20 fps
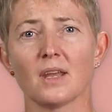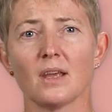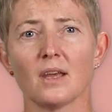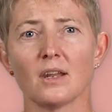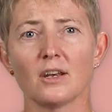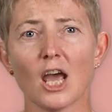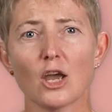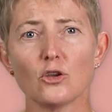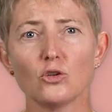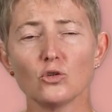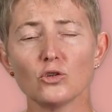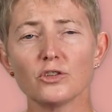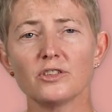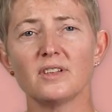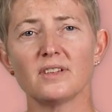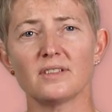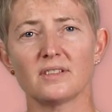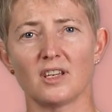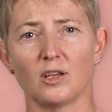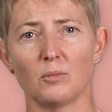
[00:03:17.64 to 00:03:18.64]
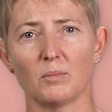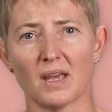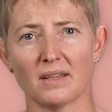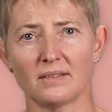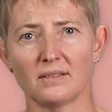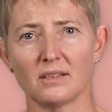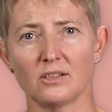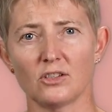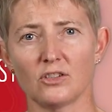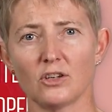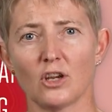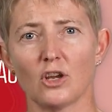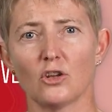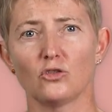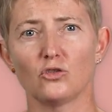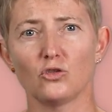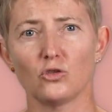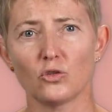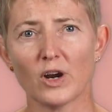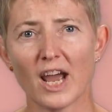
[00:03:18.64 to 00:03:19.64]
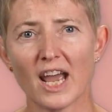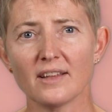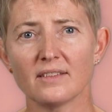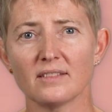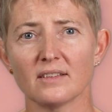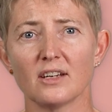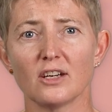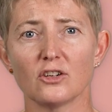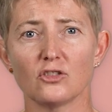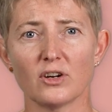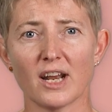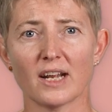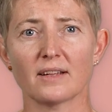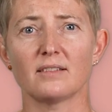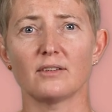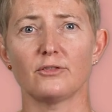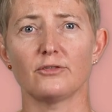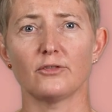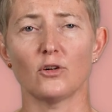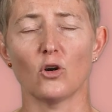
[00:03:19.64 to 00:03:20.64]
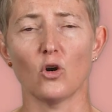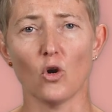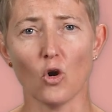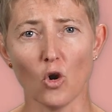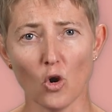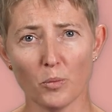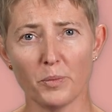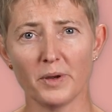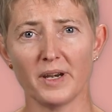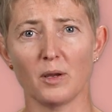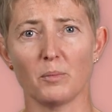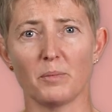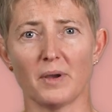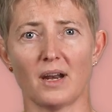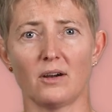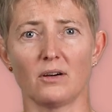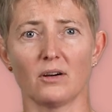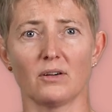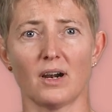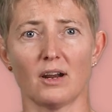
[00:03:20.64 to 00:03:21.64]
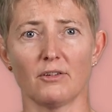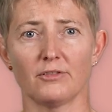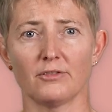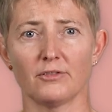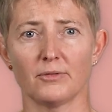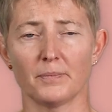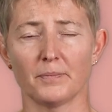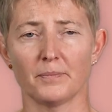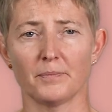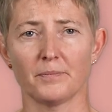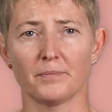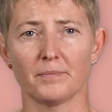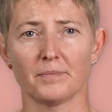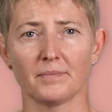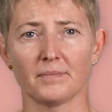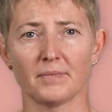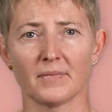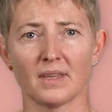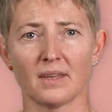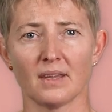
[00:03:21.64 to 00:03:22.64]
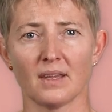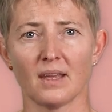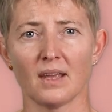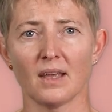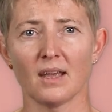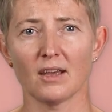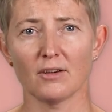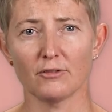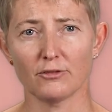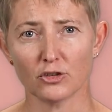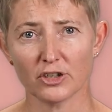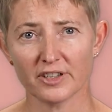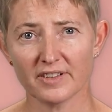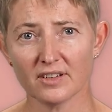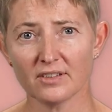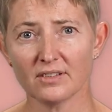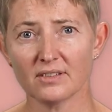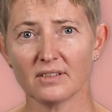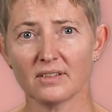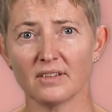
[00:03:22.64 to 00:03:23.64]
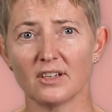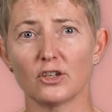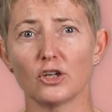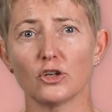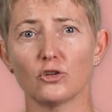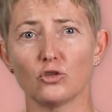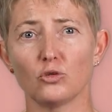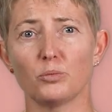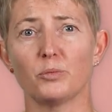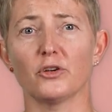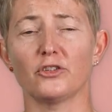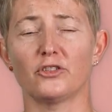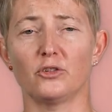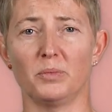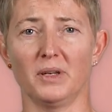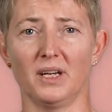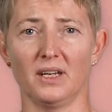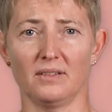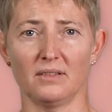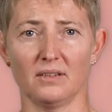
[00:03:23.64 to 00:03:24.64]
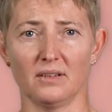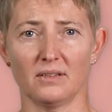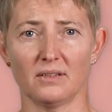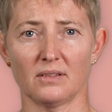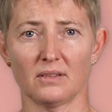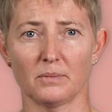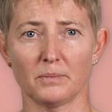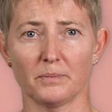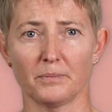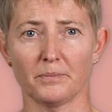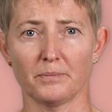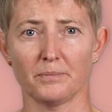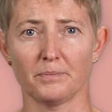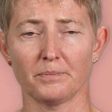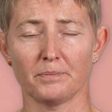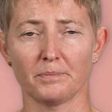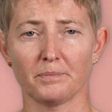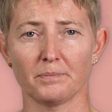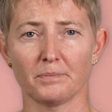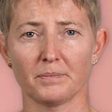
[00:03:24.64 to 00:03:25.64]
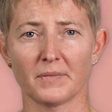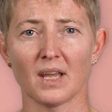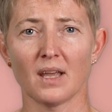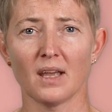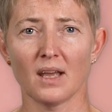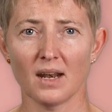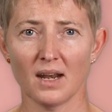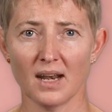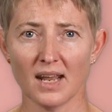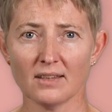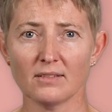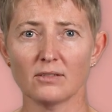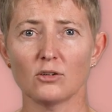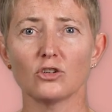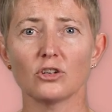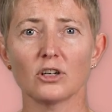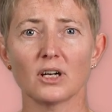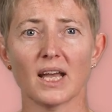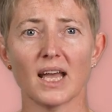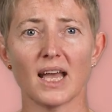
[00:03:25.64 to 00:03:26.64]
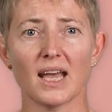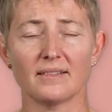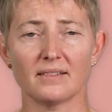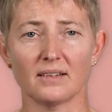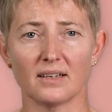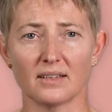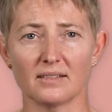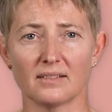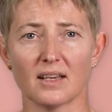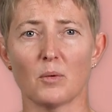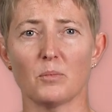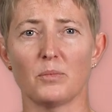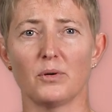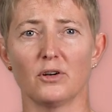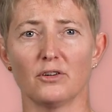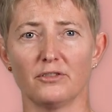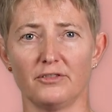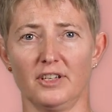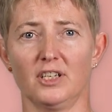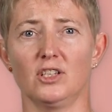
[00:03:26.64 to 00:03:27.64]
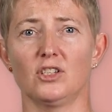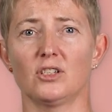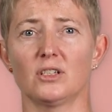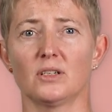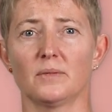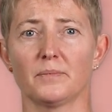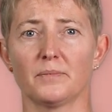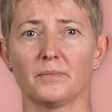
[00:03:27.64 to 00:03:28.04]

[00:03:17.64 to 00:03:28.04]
now use this key message to write an attractive opening paragraph. And for this, there are two possibilities. Let's look at an example of each.